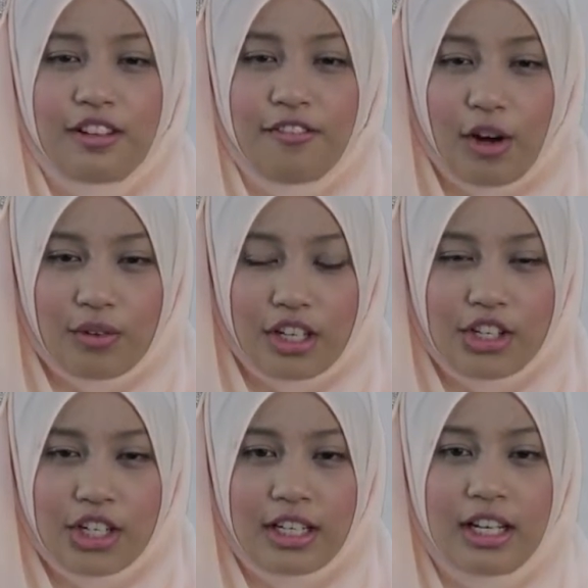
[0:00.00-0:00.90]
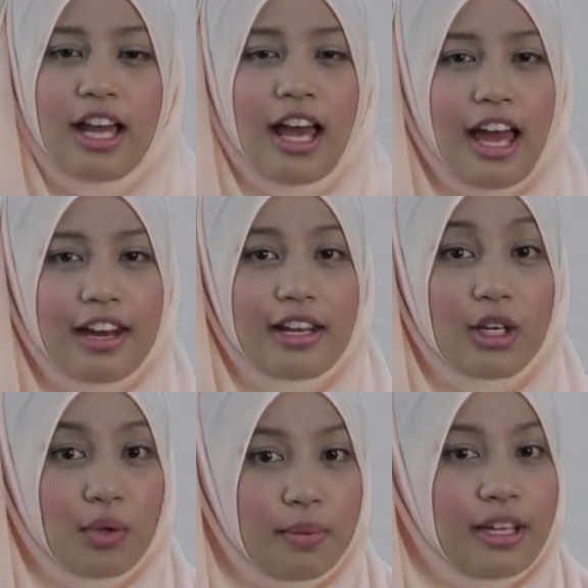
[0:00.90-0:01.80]
on the foundation and
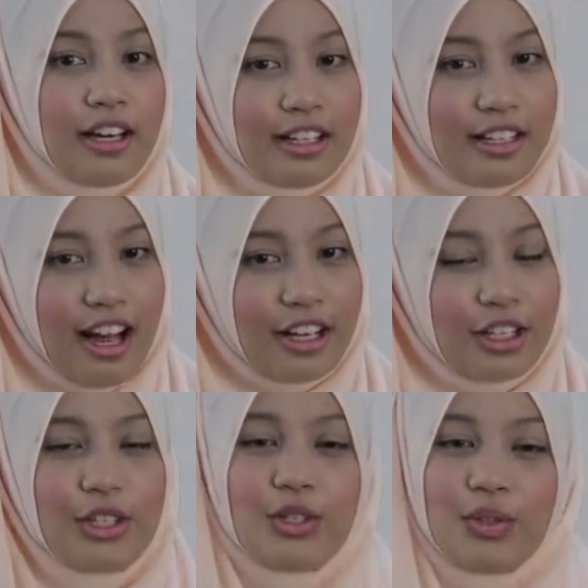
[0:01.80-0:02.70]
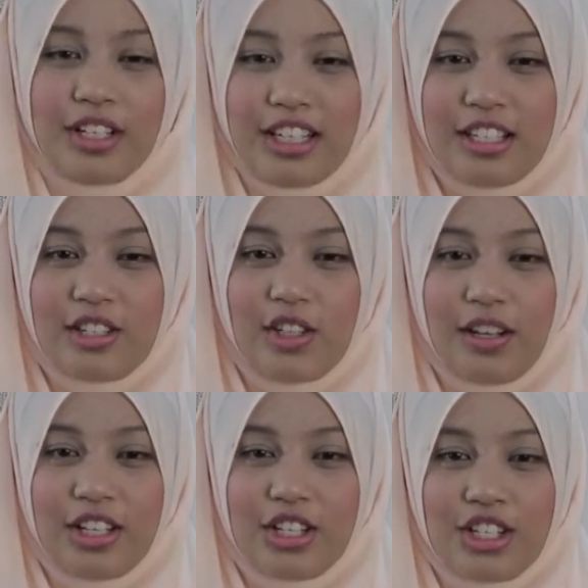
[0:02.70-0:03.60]
it will be a guide during
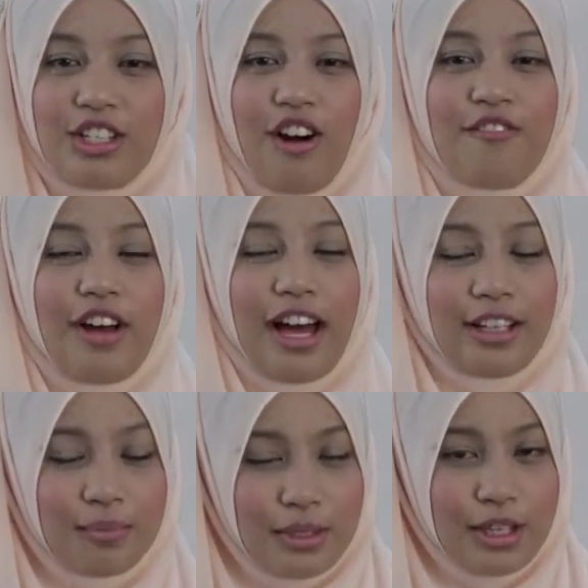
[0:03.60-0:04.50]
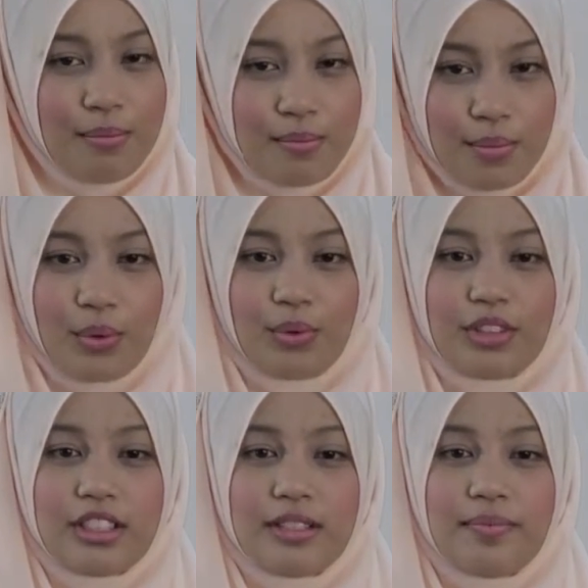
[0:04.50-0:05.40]
installation of aluminium mold.
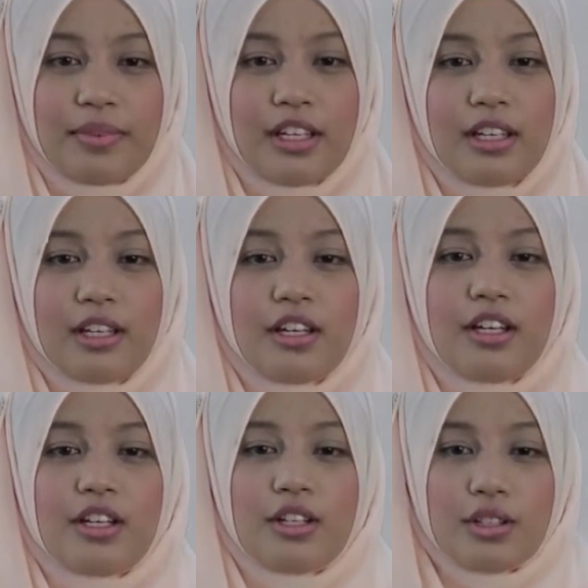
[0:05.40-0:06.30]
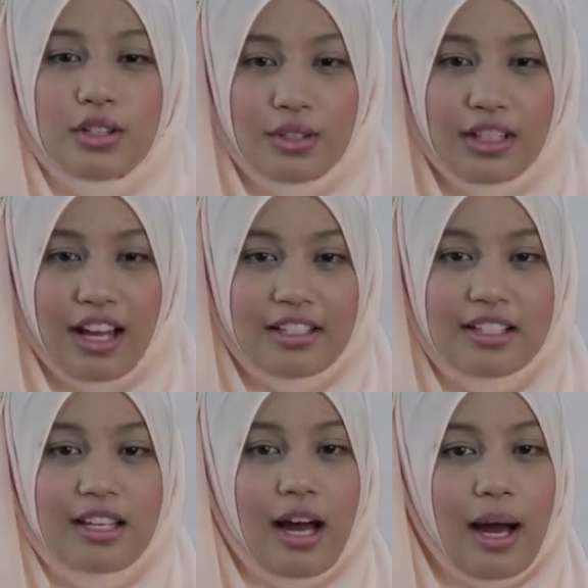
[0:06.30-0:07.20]
2
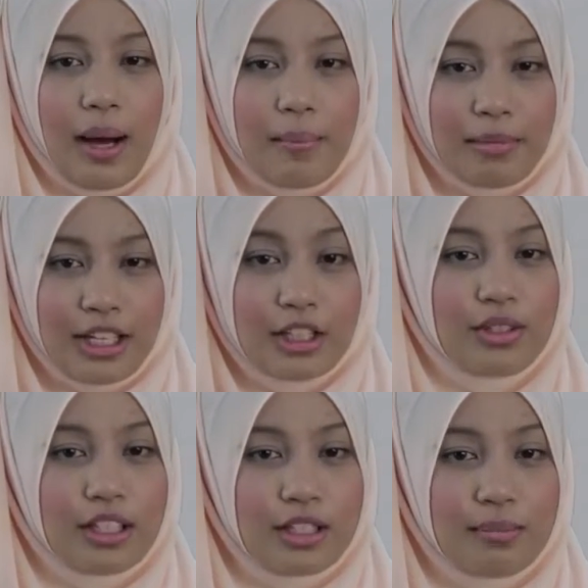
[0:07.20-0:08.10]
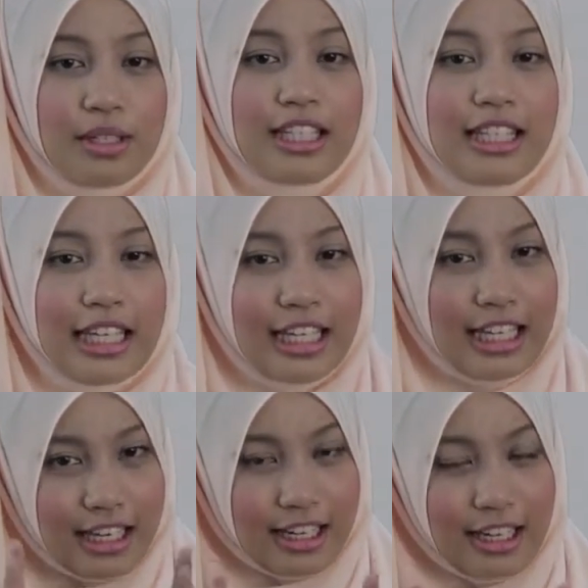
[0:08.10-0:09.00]
lines are made to determine the
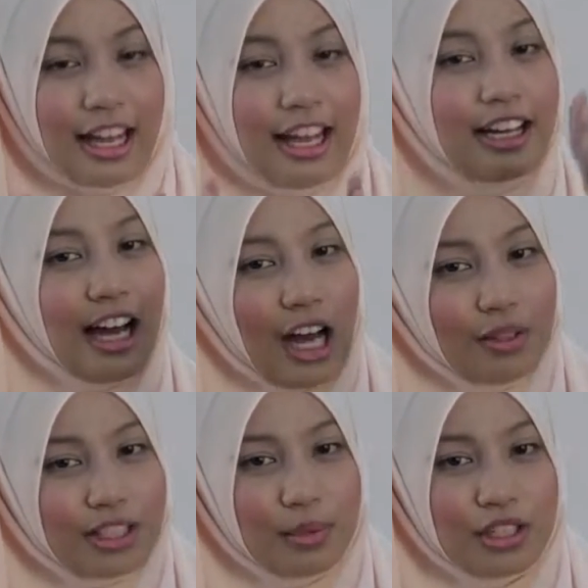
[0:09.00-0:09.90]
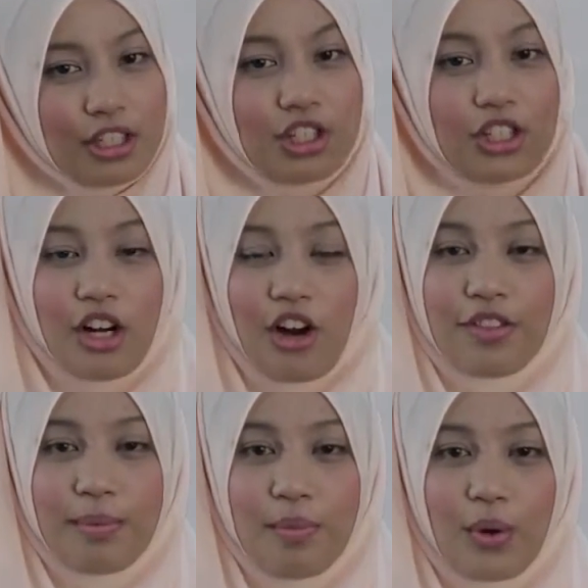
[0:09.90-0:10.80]
inner and outer position of
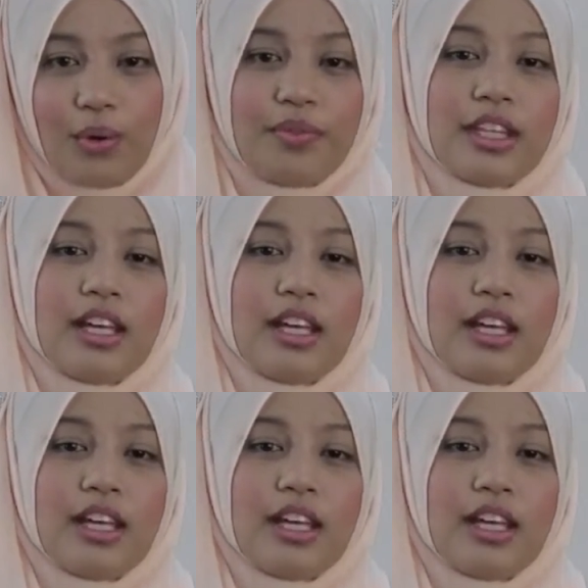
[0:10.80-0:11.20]
the mold.